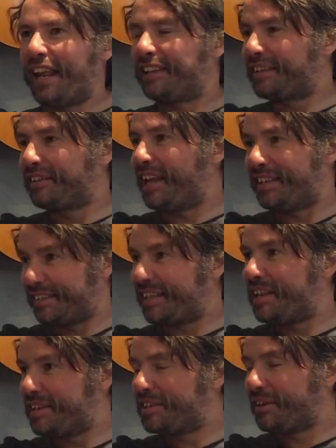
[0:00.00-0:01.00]
And let's
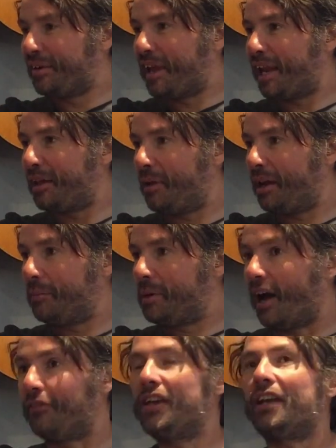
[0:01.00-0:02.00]
send John Halliwell in me.
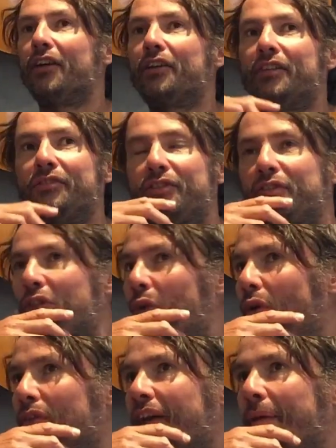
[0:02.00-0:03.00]
I think I
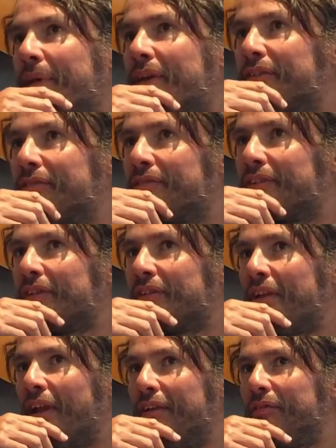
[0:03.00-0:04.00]
thought of that because of,
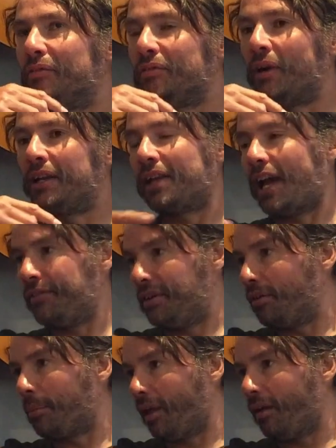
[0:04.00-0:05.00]
when Gavin
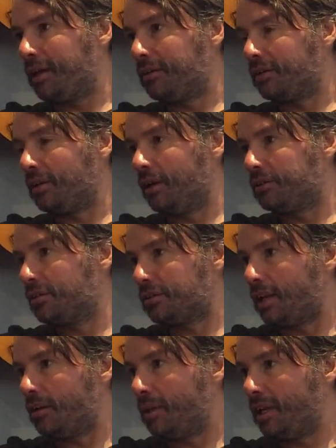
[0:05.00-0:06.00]
replied, just
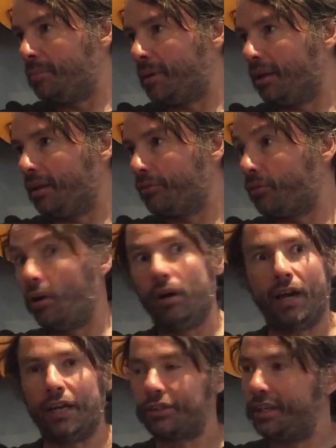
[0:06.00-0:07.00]
send him an email. And I thought,
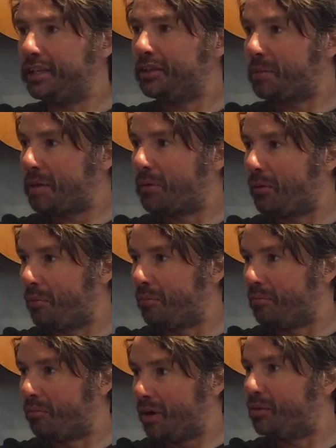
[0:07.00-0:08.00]
oh, actually, these people
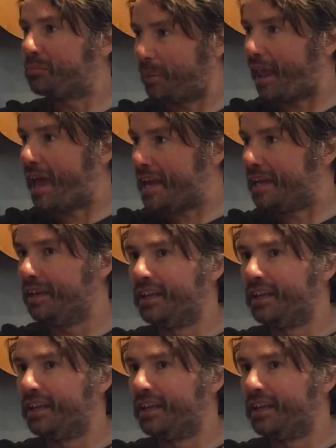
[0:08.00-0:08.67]
will play.